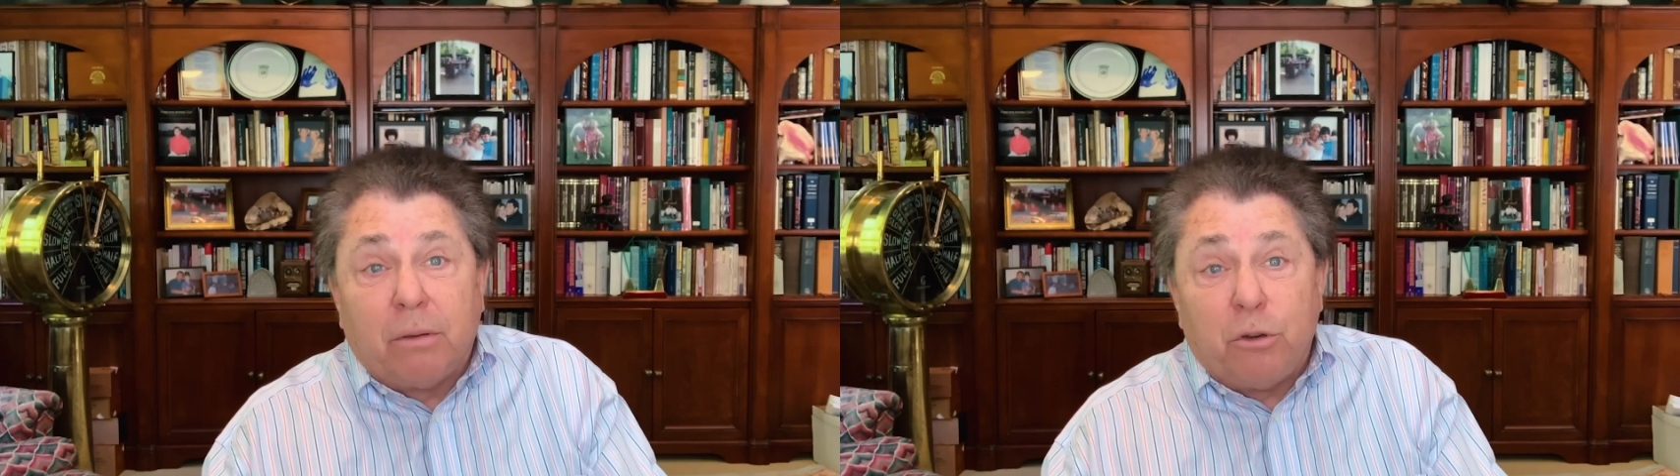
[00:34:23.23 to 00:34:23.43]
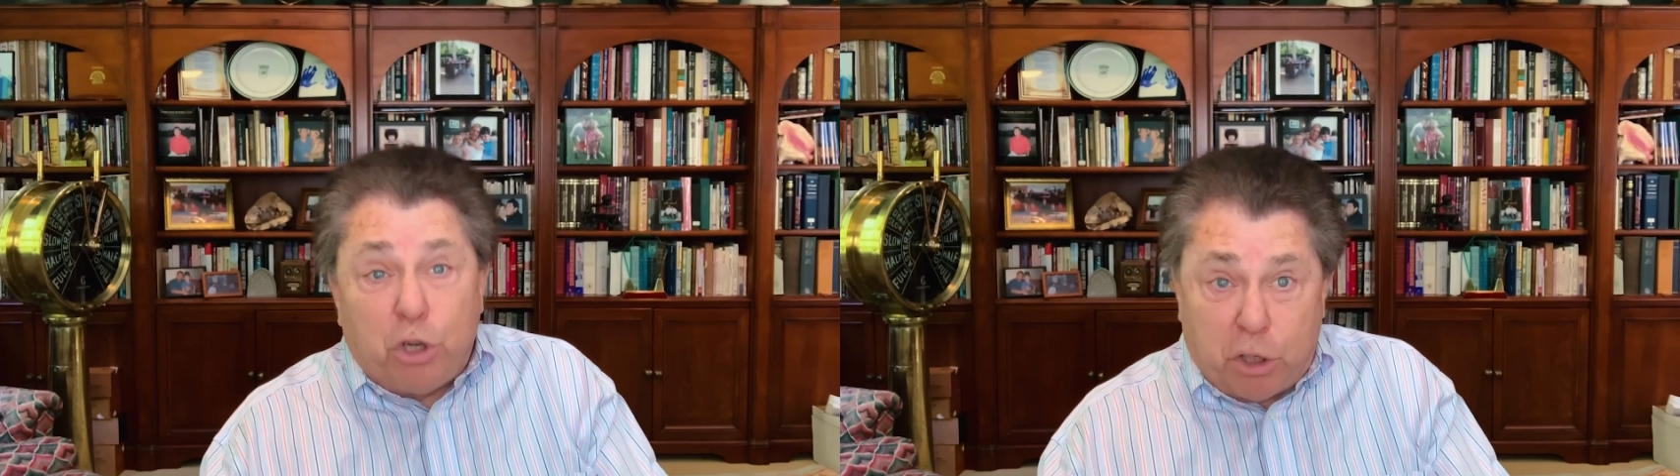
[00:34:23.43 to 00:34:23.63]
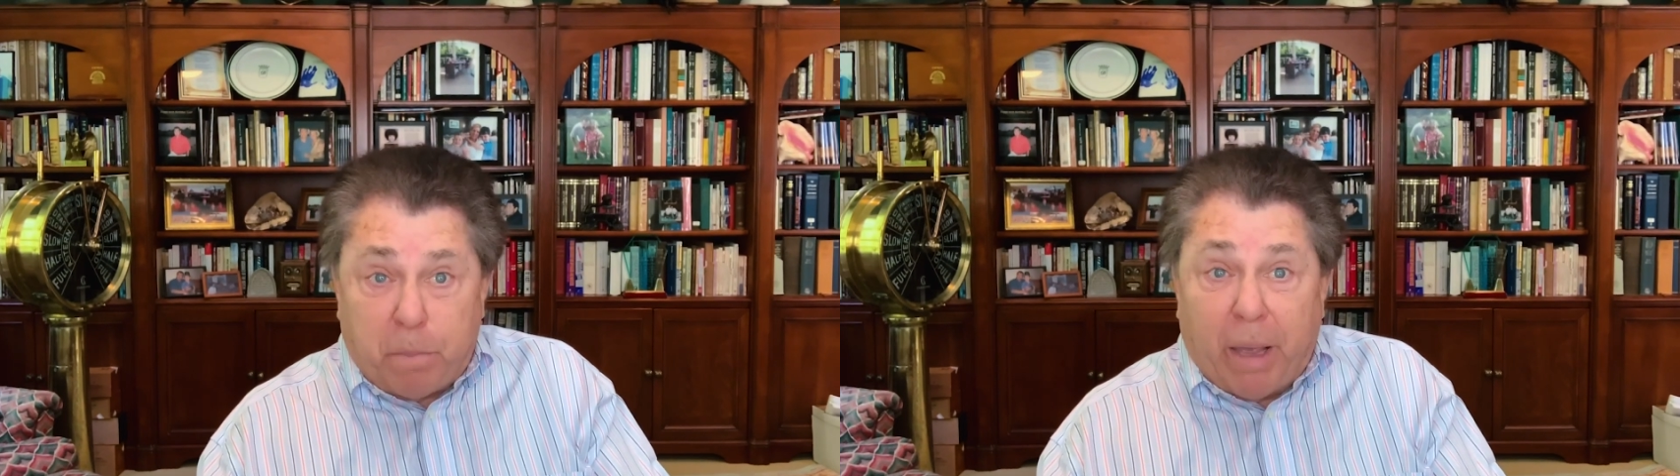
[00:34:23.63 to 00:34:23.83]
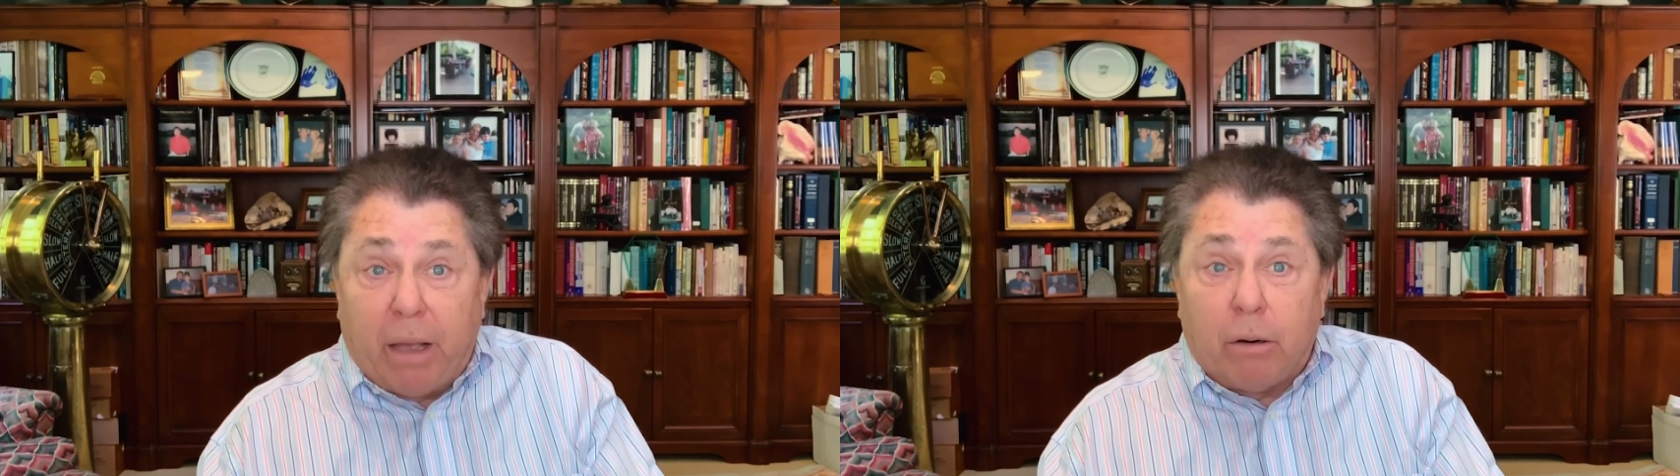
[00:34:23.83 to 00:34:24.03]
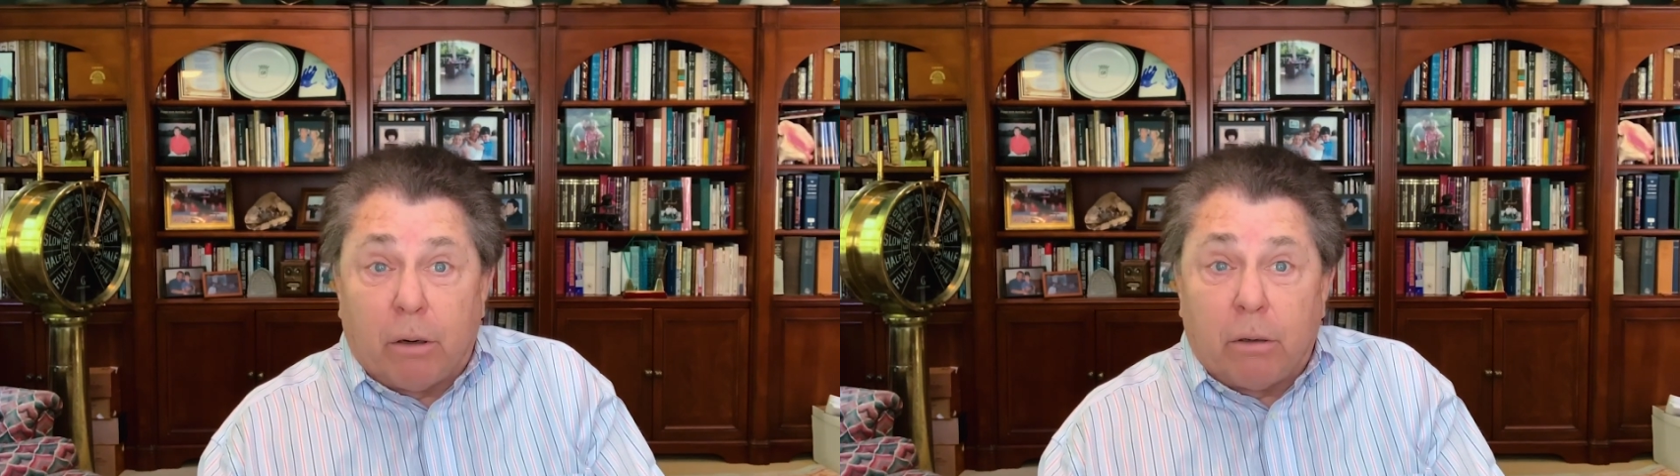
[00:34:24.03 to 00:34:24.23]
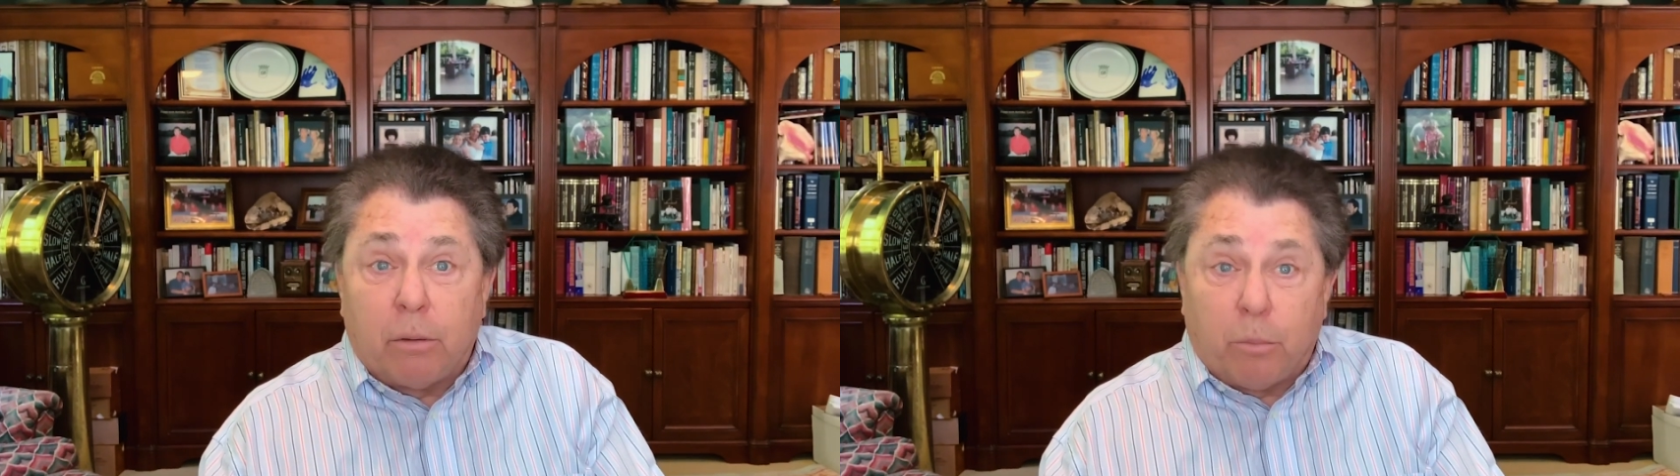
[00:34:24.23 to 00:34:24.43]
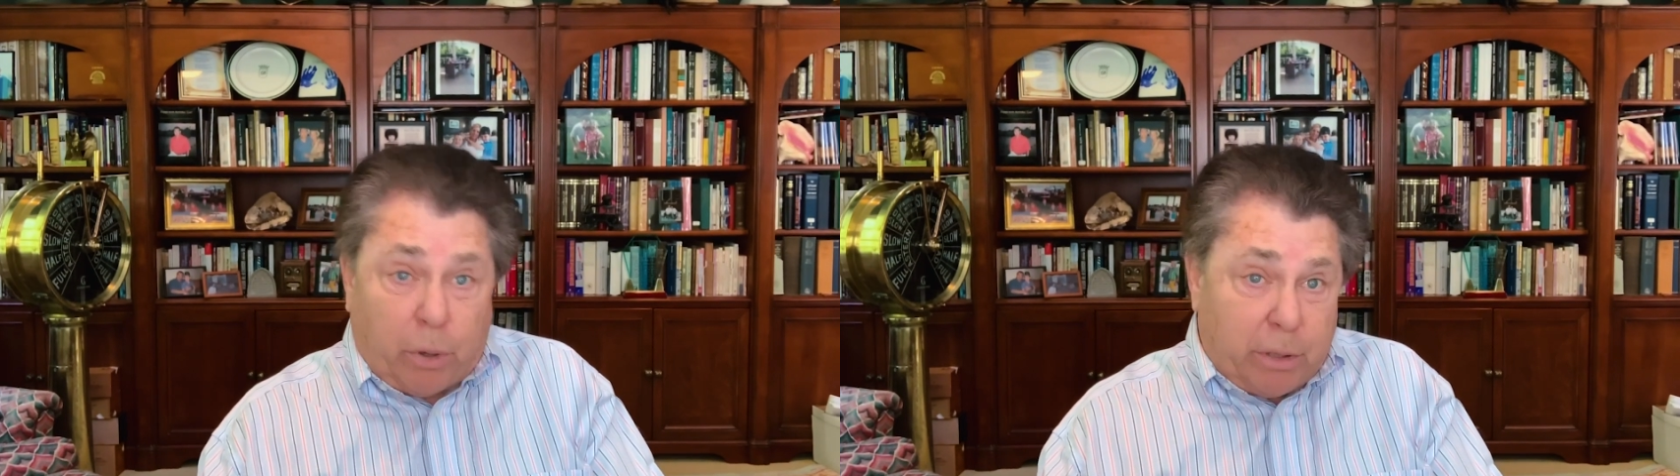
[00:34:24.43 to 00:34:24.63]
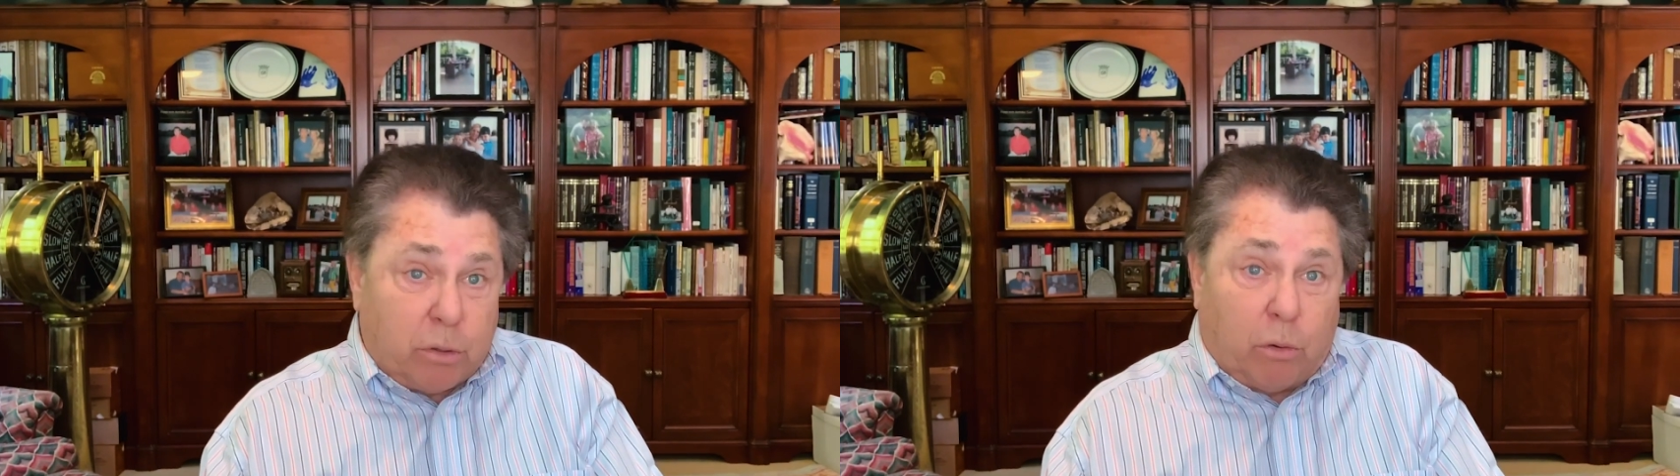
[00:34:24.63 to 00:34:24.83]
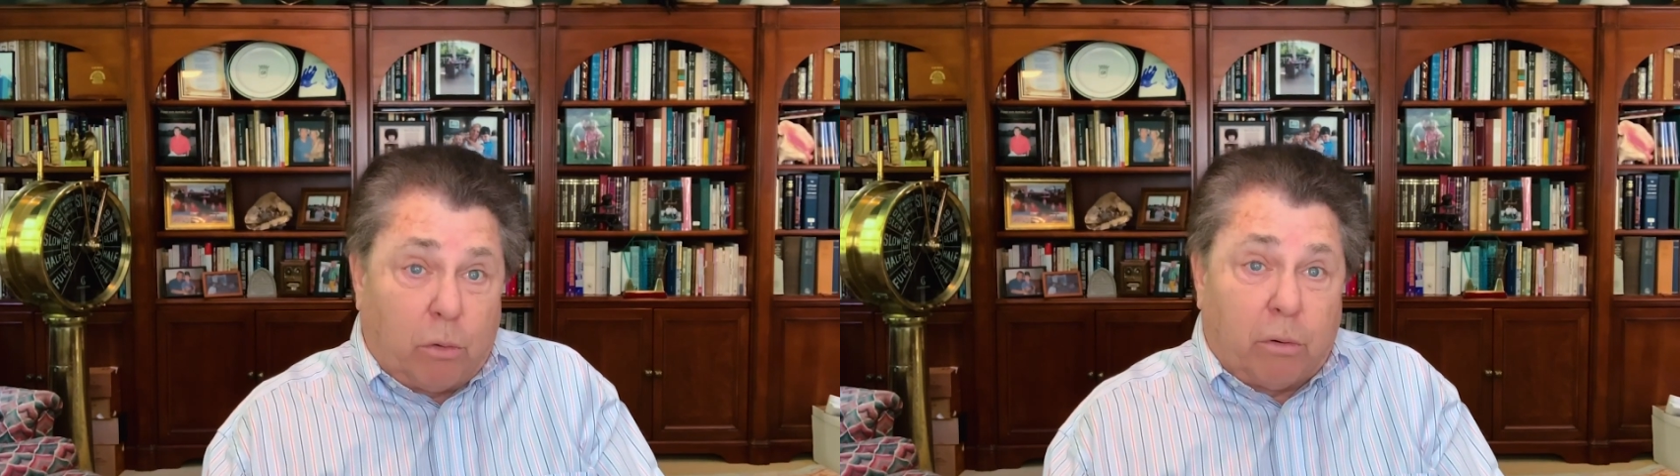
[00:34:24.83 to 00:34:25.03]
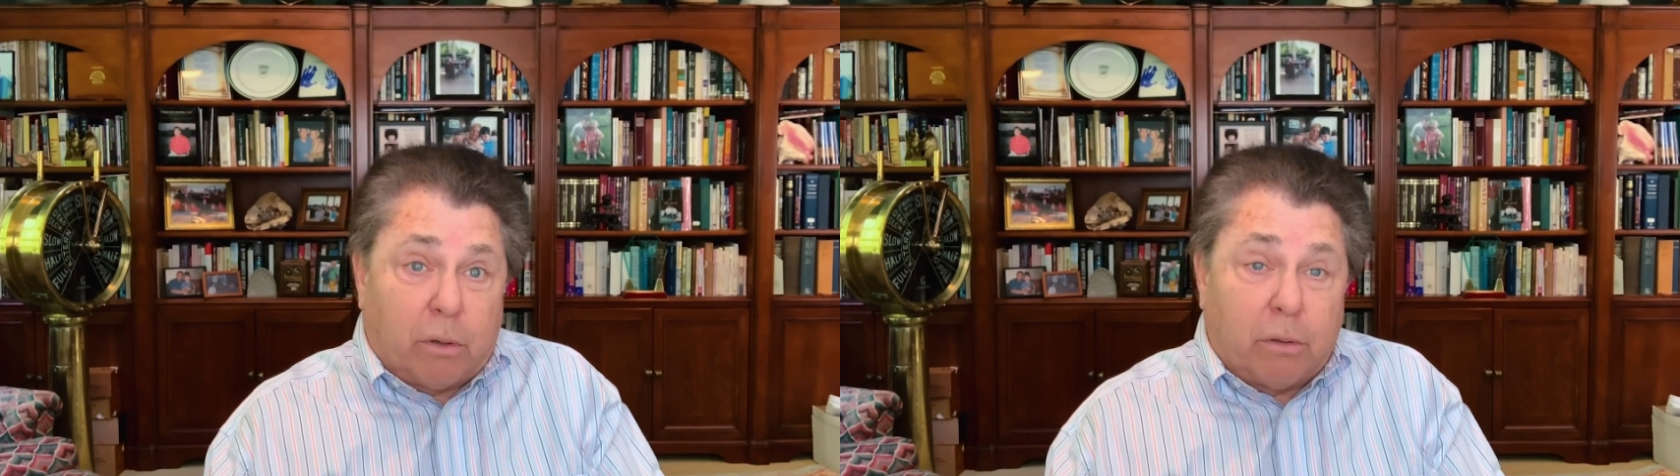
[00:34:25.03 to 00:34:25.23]
She's better, praise the
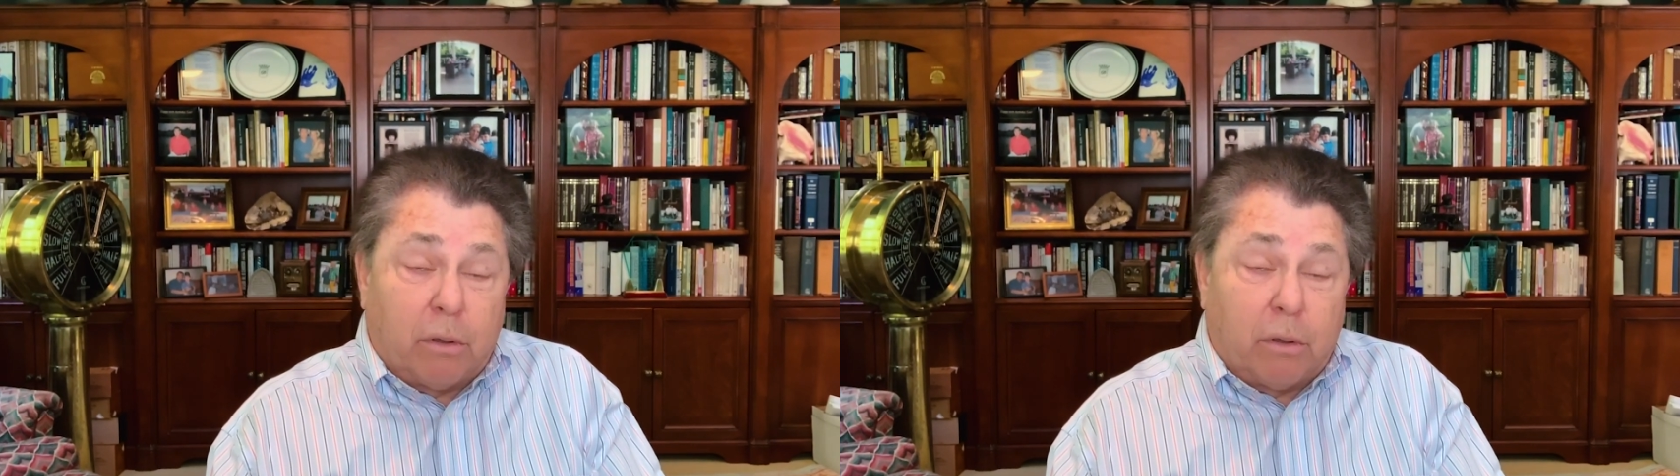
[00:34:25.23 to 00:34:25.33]
Lord,